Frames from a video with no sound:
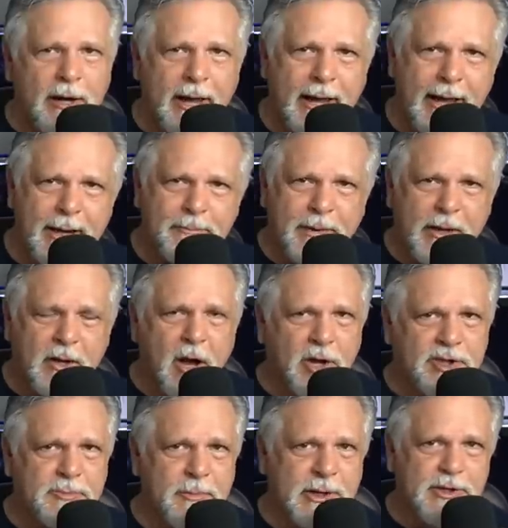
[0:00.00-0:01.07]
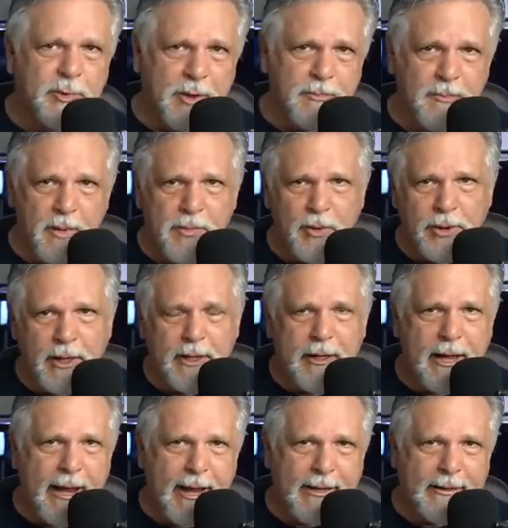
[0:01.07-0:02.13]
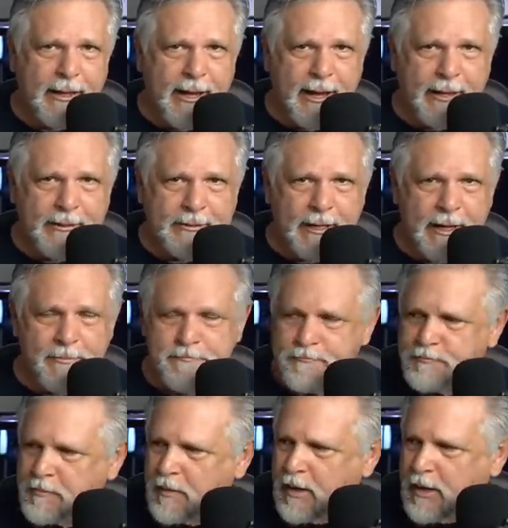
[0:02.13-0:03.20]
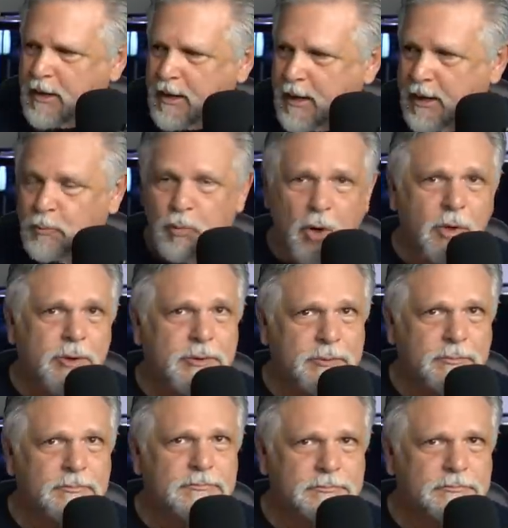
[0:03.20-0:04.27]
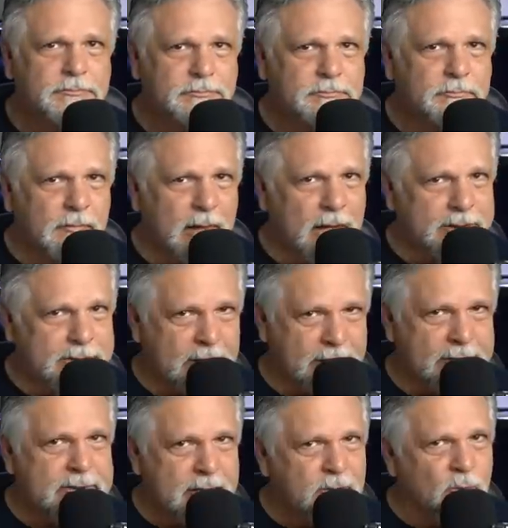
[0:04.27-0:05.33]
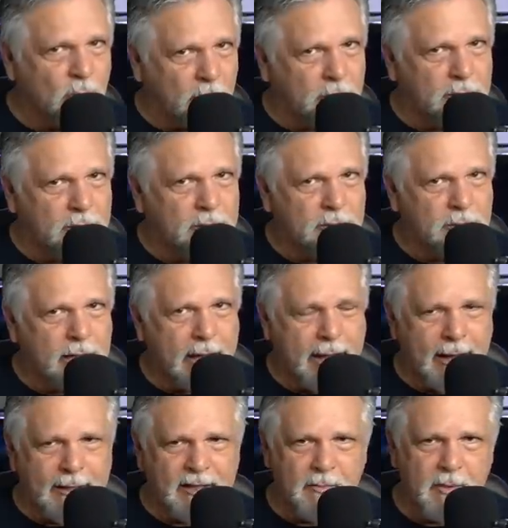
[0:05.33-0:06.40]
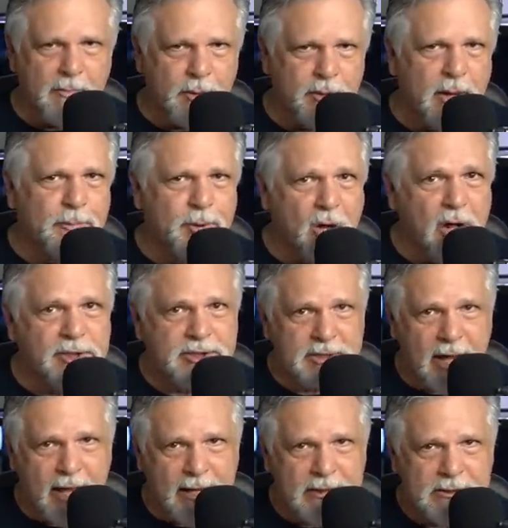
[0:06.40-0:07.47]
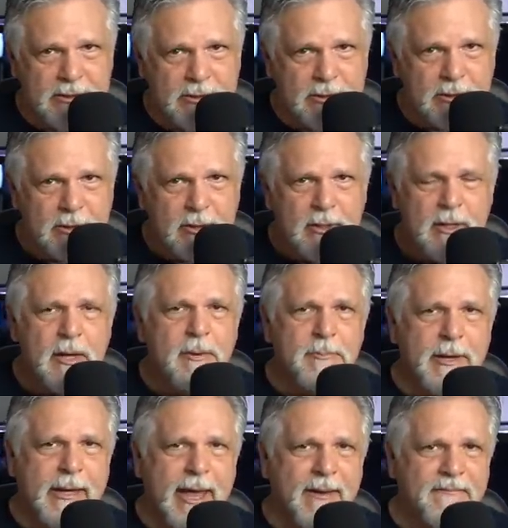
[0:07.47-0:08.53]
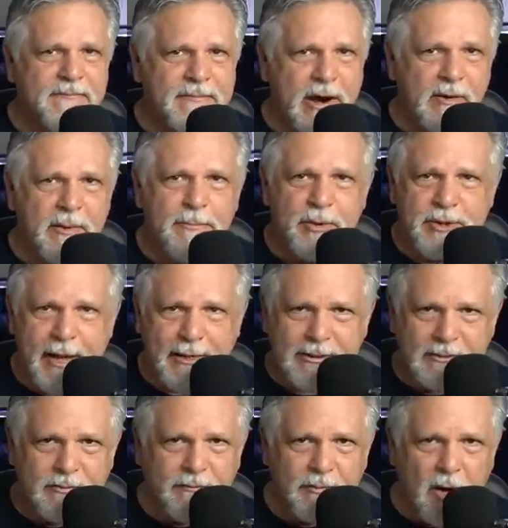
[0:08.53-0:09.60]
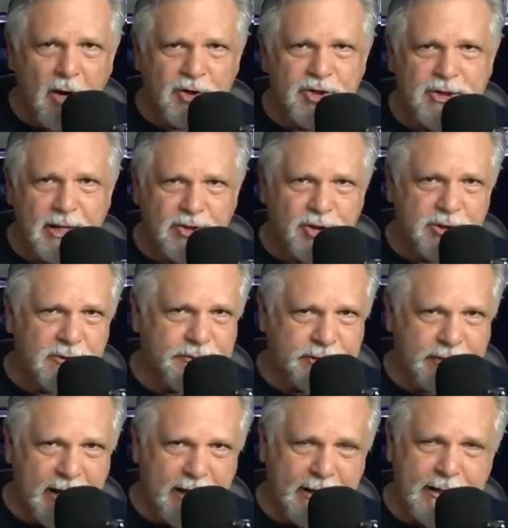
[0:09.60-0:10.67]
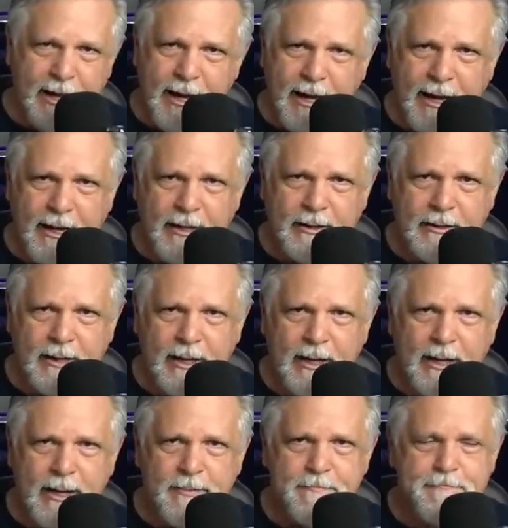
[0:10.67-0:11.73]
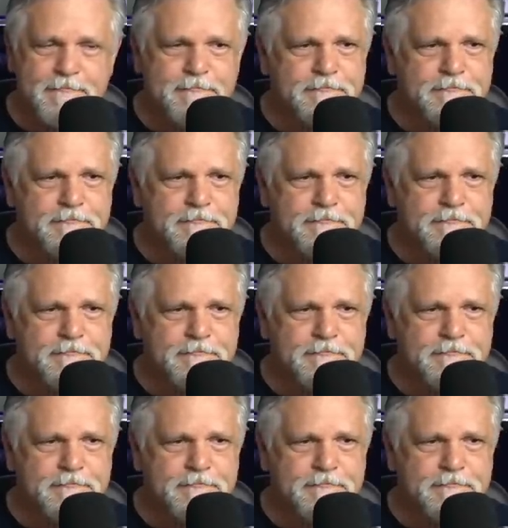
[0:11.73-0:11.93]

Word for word: I had peacocks mixed with Mabuna, and it worked until it didn't work. And the Mabuna put on size, became very protective of large sections of the tank, and